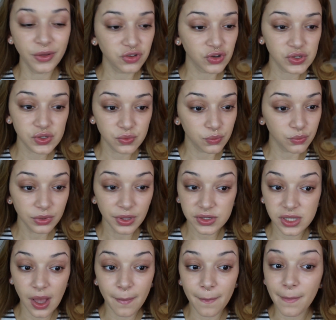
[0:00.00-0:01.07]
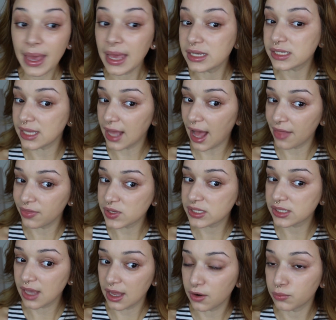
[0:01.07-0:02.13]
It just looks amazing on the
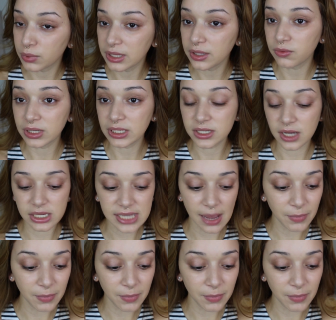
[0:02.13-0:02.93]
skin. It really, really does.